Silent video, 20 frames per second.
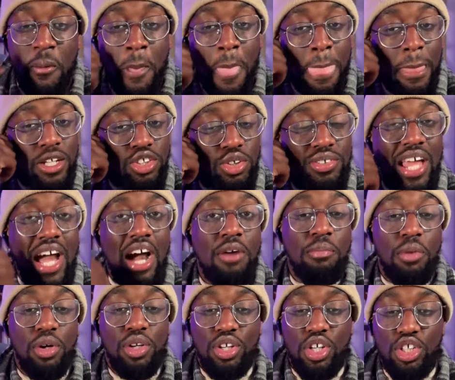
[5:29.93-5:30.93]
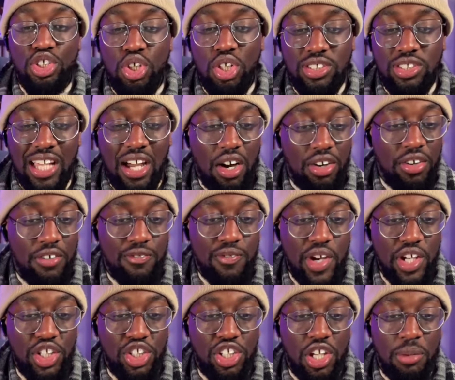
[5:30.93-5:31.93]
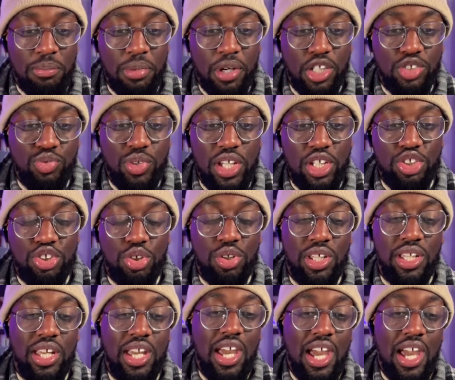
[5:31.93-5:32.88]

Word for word: So now Monica's lost out on a friendship because really and truly,